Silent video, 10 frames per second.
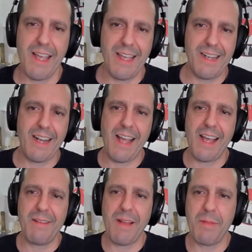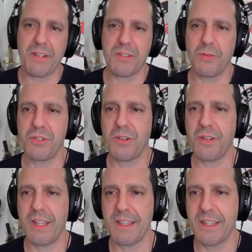And I'm, I'm not so sure
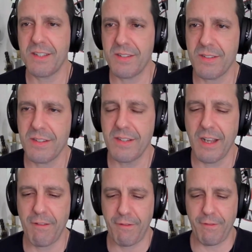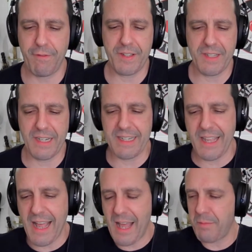that this knife fits into
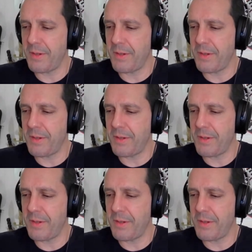that,